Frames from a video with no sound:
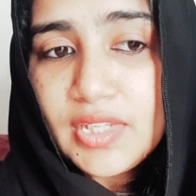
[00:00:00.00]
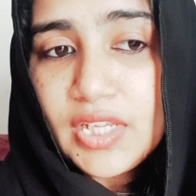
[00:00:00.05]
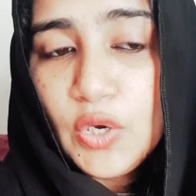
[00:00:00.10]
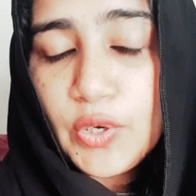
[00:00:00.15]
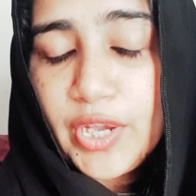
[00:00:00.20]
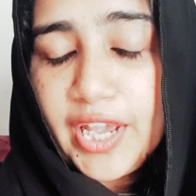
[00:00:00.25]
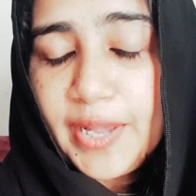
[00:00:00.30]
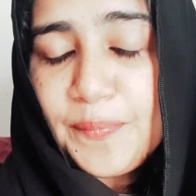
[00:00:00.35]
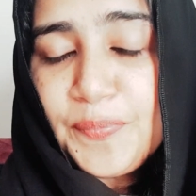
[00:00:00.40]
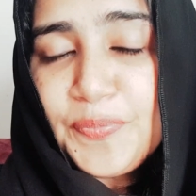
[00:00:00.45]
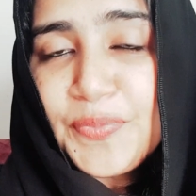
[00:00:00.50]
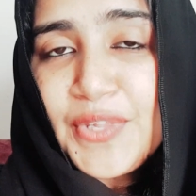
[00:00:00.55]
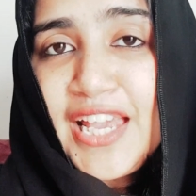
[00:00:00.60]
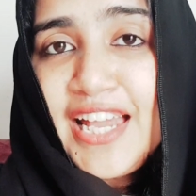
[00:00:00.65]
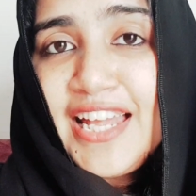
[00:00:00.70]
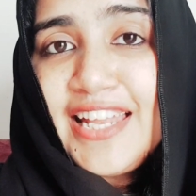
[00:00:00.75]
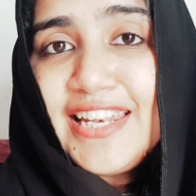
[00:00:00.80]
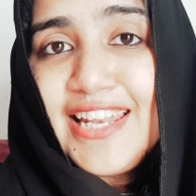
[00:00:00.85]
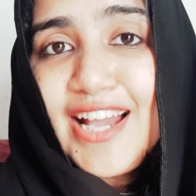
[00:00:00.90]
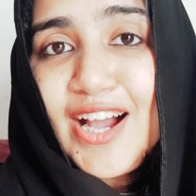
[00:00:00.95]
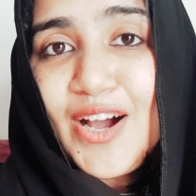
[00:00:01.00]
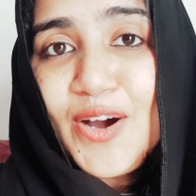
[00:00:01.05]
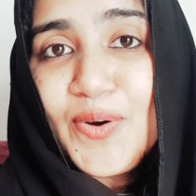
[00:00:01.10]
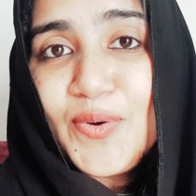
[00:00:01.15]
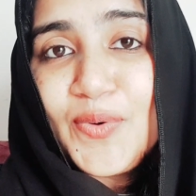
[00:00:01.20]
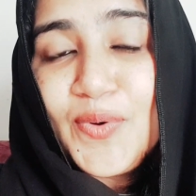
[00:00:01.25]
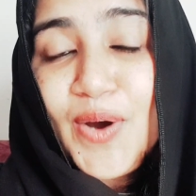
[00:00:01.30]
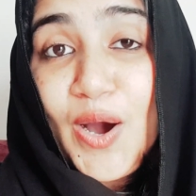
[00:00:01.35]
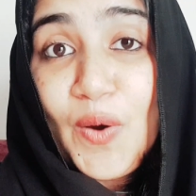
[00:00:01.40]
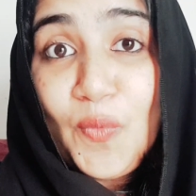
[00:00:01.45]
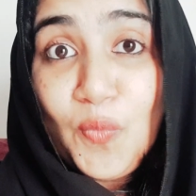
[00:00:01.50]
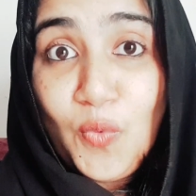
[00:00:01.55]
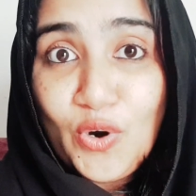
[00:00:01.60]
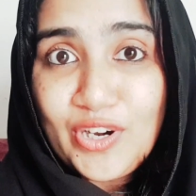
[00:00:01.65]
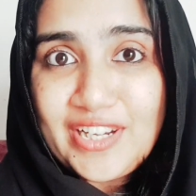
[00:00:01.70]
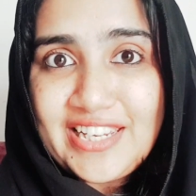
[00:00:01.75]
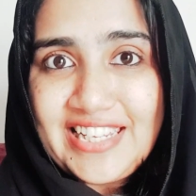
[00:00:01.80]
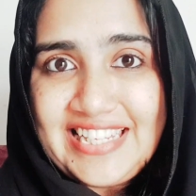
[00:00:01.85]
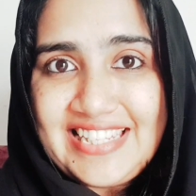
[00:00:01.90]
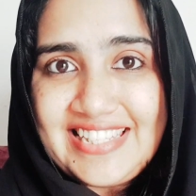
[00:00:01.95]
Okay, now
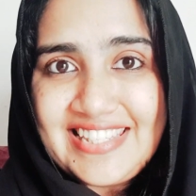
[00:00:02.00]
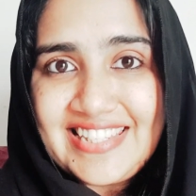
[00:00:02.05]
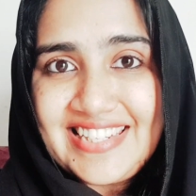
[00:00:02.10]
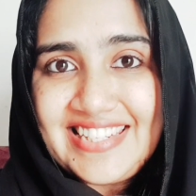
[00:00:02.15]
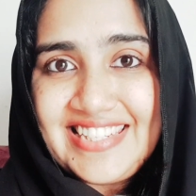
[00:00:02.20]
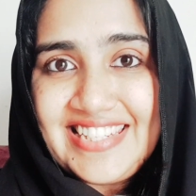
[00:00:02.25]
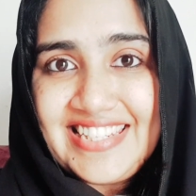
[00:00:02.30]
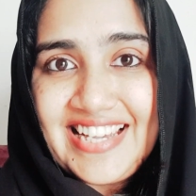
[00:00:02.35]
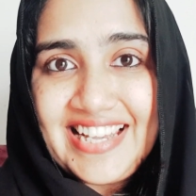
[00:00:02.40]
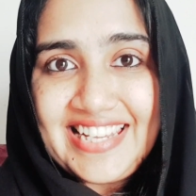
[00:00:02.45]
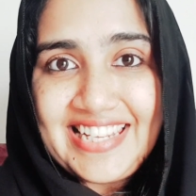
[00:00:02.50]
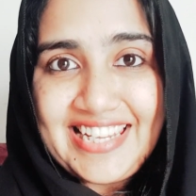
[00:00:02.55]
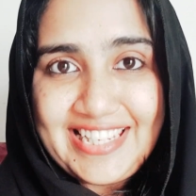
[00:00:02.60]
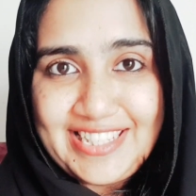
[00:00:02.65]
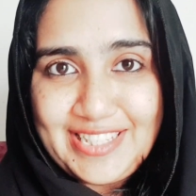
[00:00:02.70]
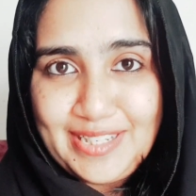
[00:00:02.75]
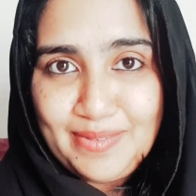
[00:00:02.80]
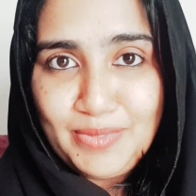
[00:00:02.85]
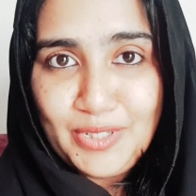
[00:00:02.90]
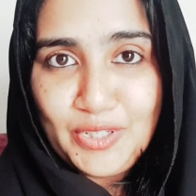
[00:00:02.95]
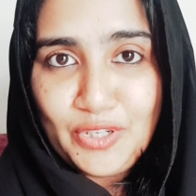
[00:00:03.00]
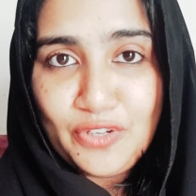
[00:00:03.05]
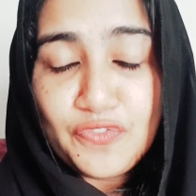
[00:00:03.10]
what is it, DIKW?